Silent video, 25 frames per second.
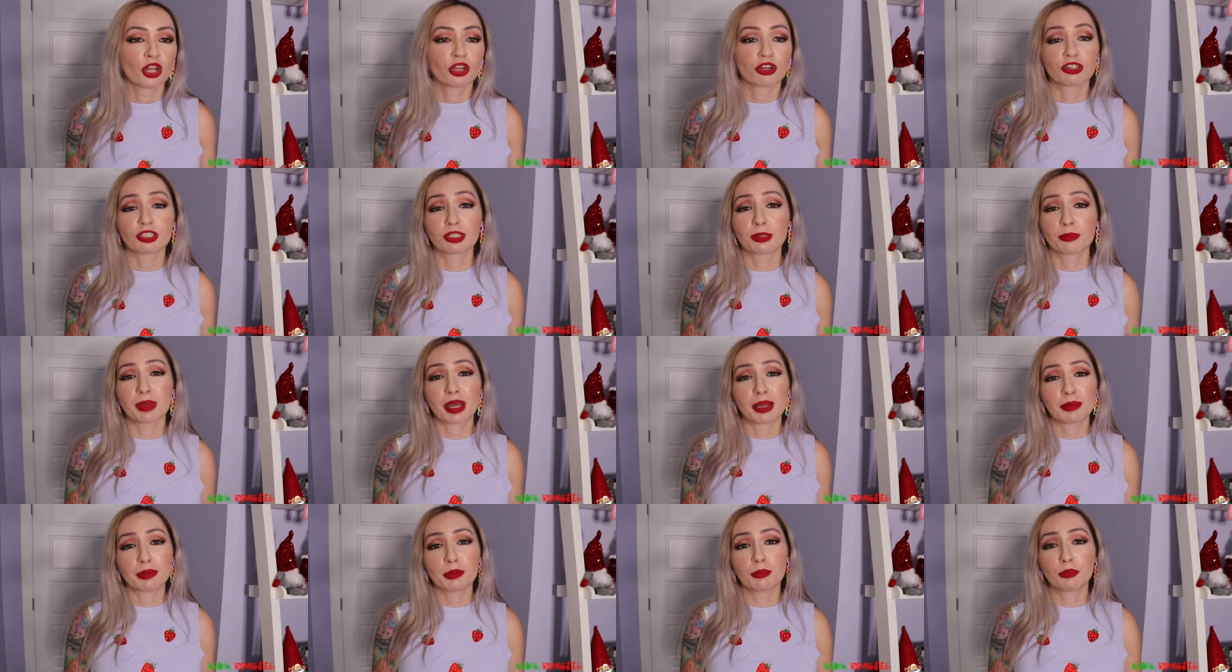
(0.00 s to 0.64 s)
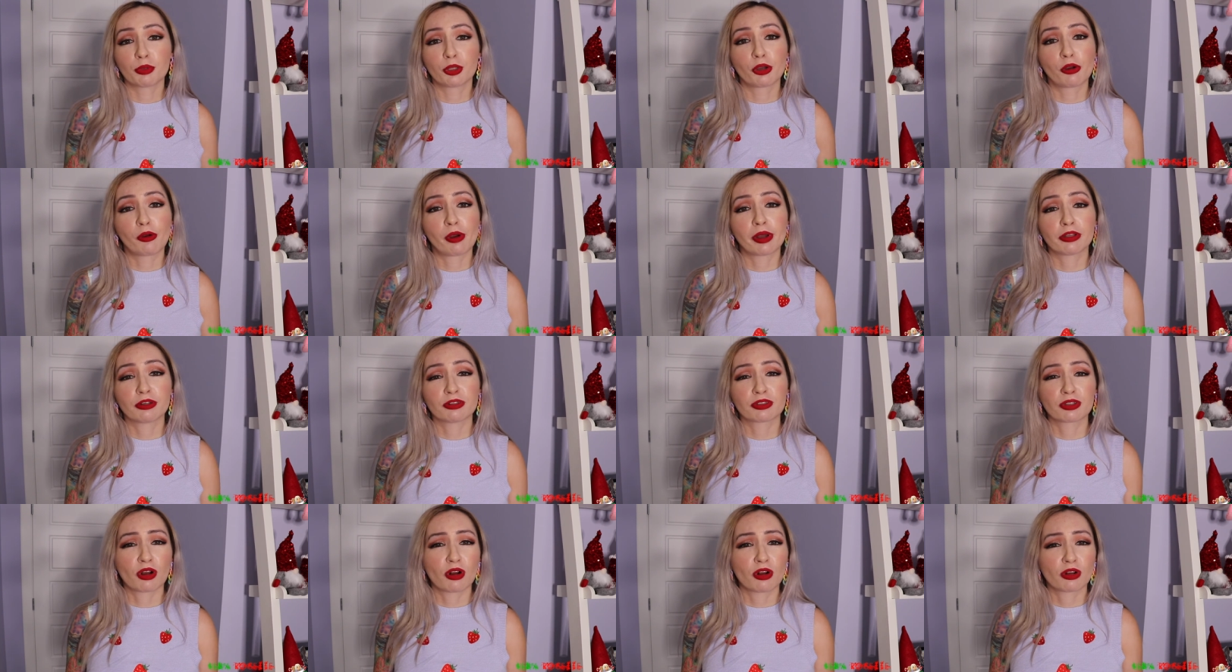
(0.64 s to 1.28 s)
there's a baby blue,
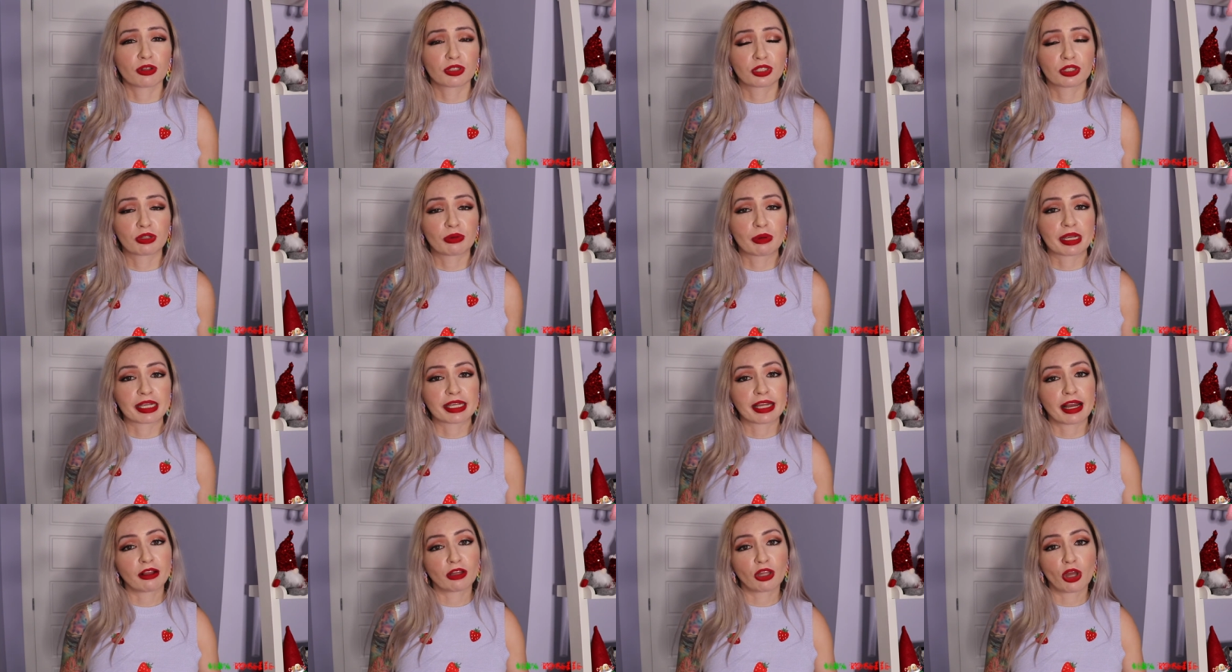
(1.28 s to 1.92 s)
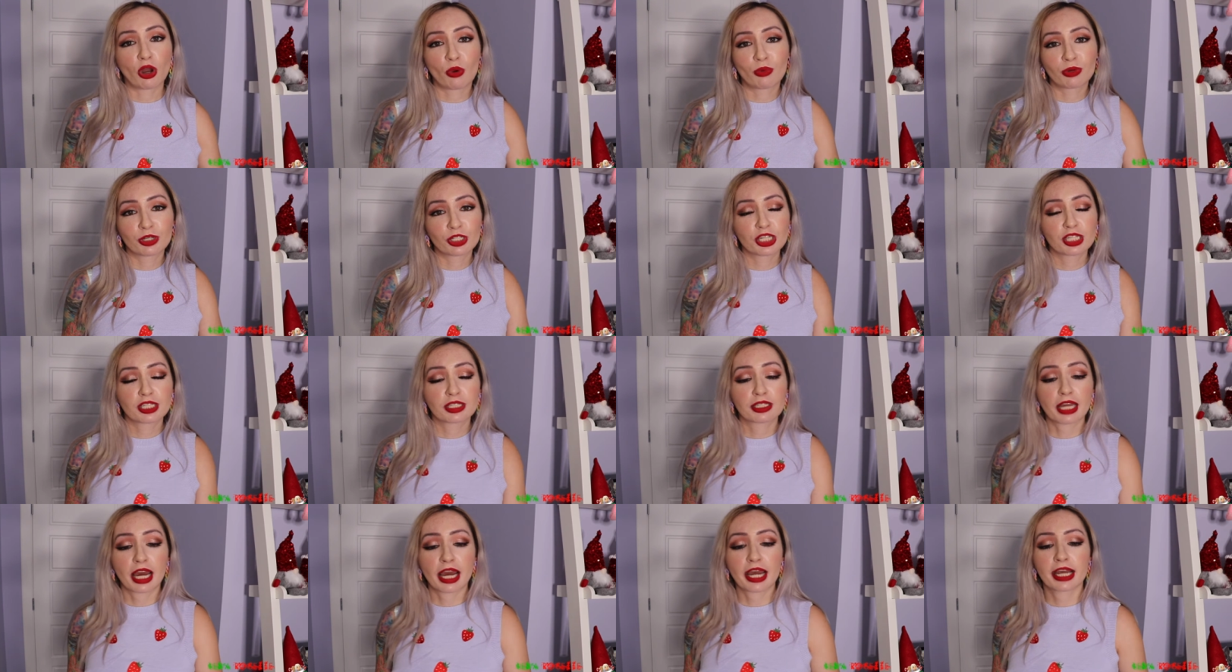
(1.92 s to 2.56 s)
and there's also a yellow, which
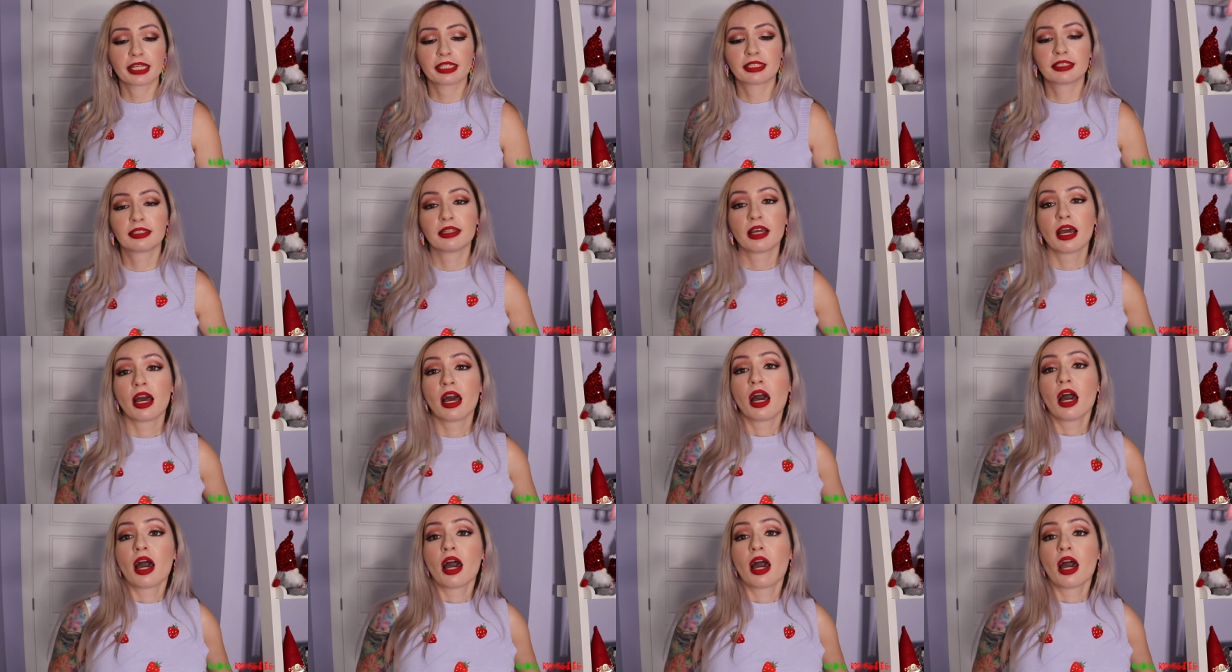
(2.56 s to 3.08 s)
is nice.